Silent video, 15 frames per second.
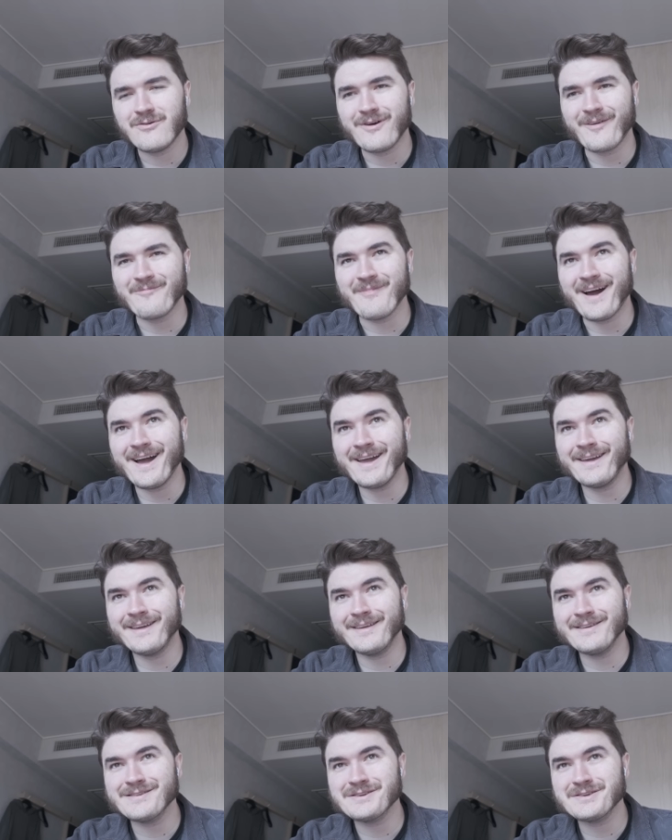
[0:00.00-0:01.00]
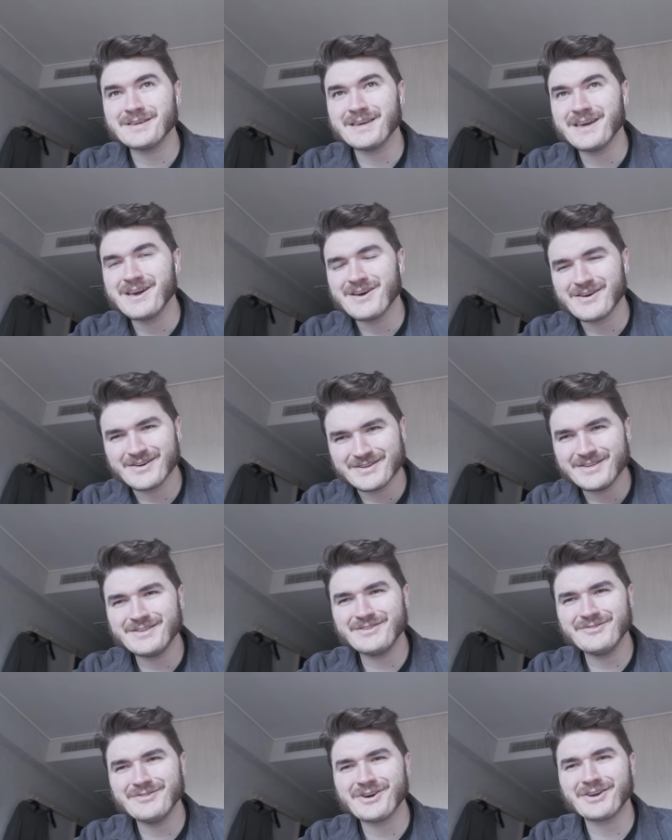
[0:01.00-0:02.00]
"Well, my, you,
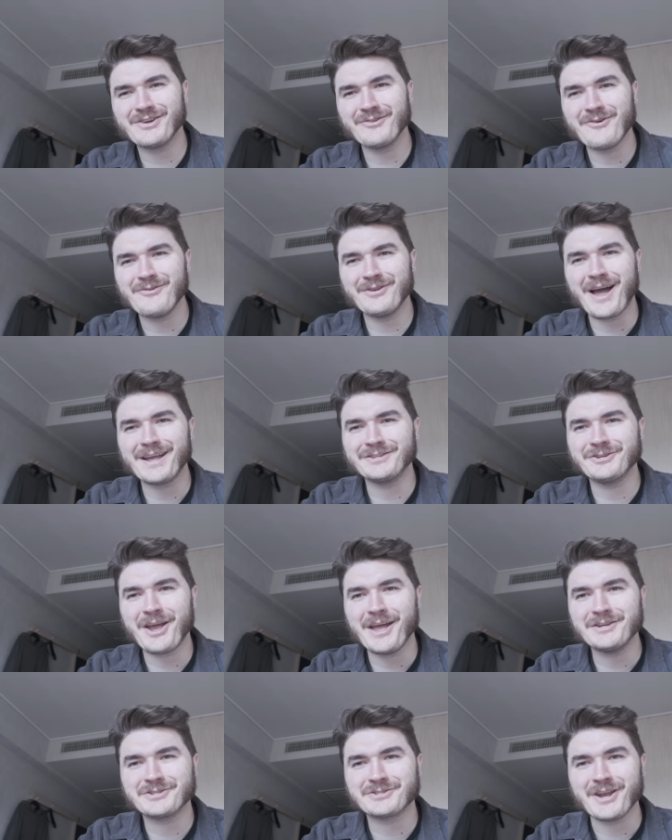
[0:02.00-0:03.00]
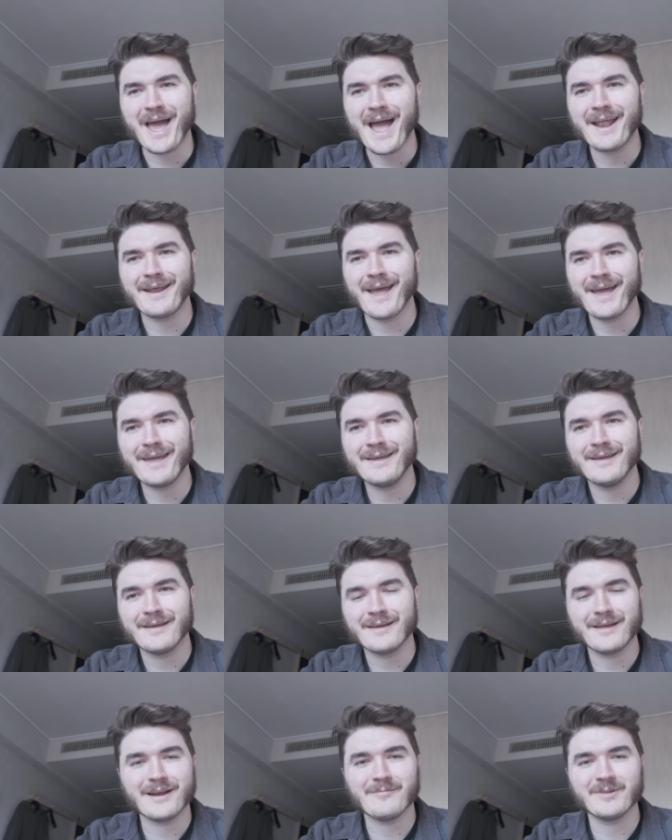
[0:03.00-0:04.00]
look a lot like Jay Schlatt, eh?"
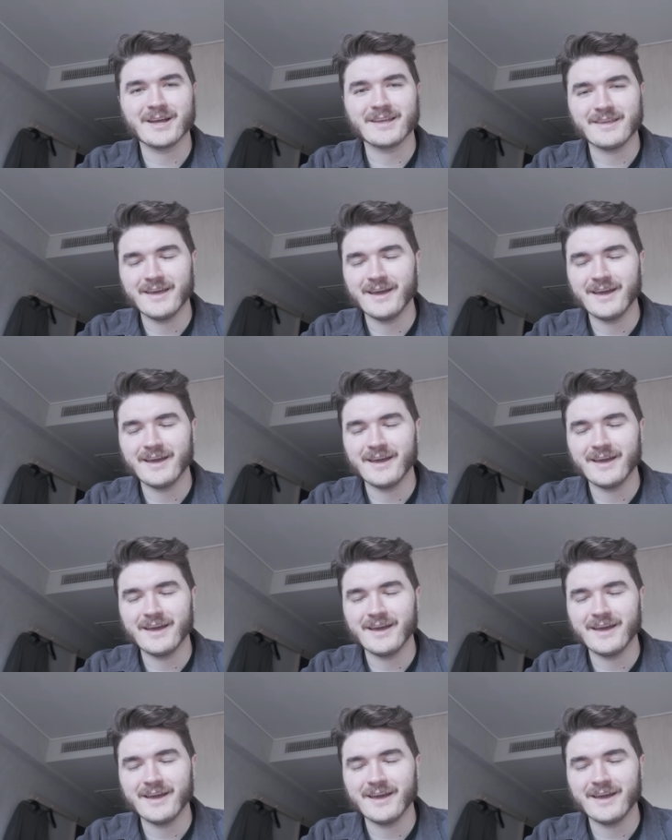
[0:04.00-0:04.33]
And I'm like,